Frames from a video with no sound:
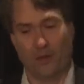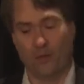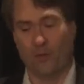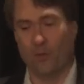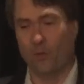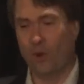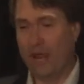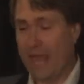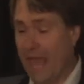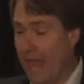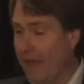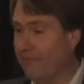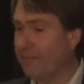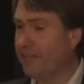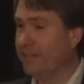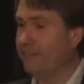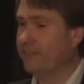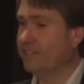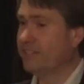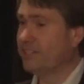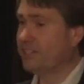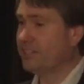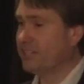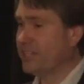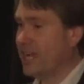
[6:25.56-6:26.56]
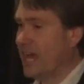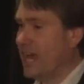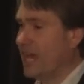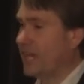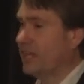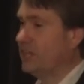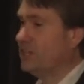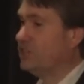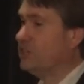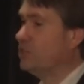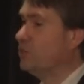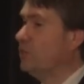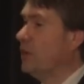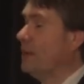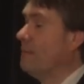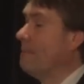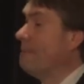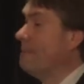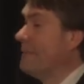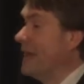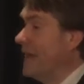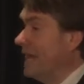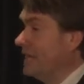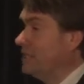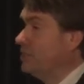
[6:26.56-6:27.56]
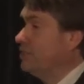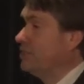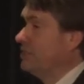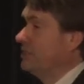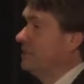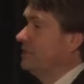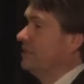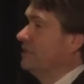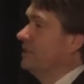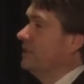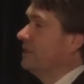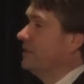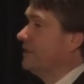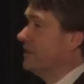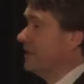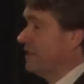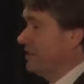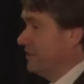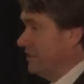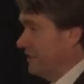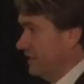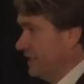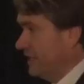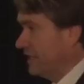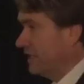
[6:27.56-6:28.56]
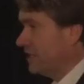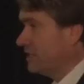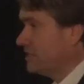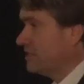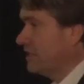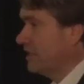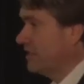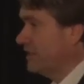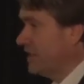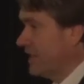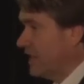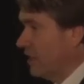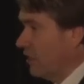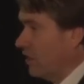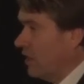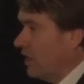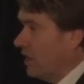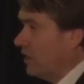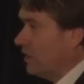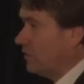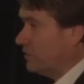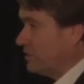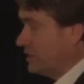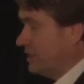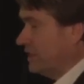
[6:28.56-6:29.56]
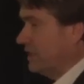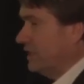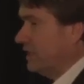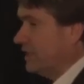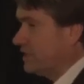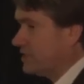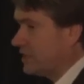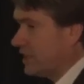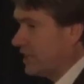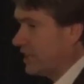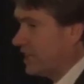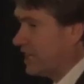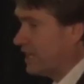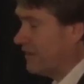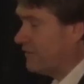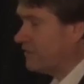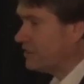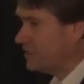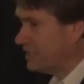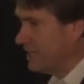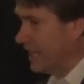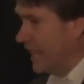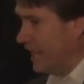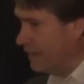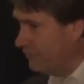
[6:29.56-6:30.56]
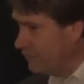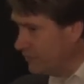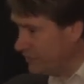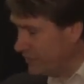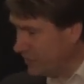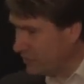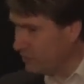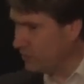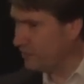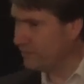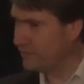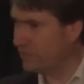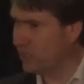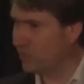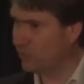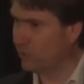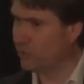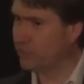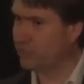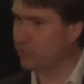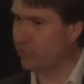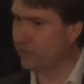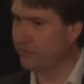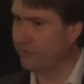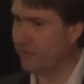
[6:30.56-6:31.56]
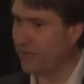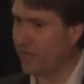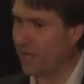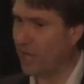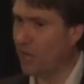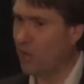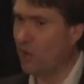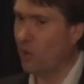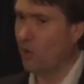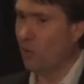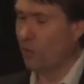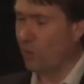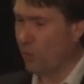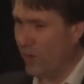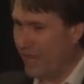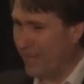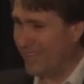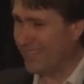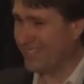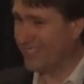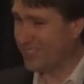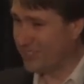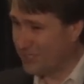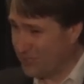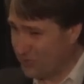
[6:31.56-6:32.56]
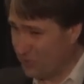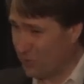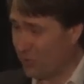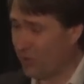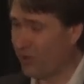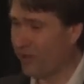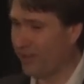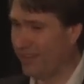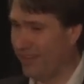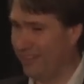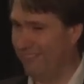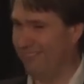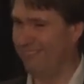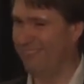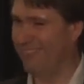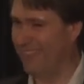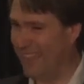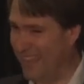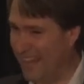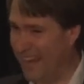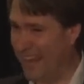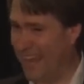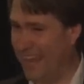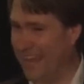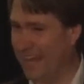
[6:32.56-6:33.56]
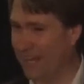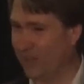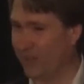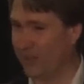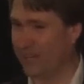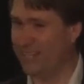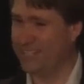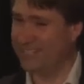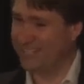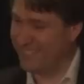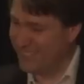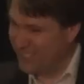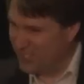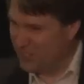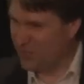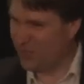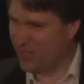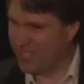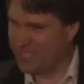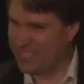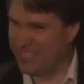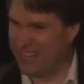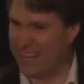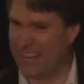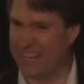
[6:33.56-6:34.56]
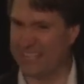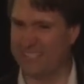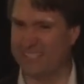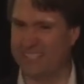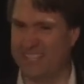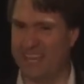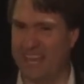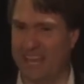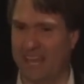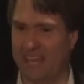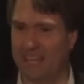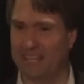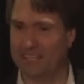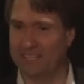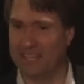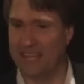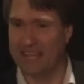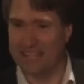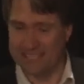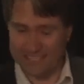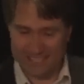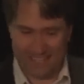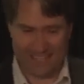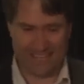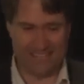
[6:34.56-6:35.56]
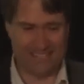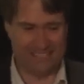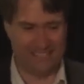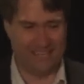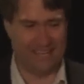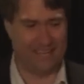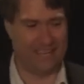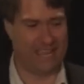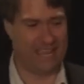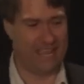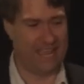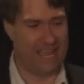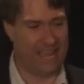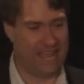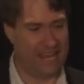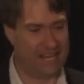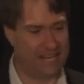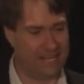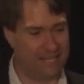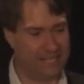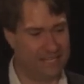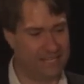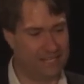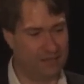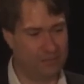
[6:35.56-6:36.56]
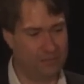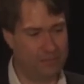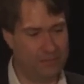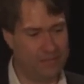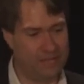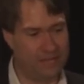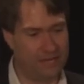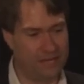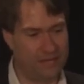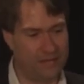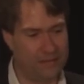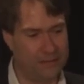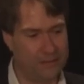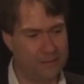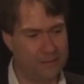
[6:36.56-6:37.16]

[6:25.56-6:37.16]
We haven't even started to imagine the things that IoT is going to cover. See, everything we've dealt with so far, we can sort of get a handle on. It's sort of today's tech. It's today's tech and a little bit.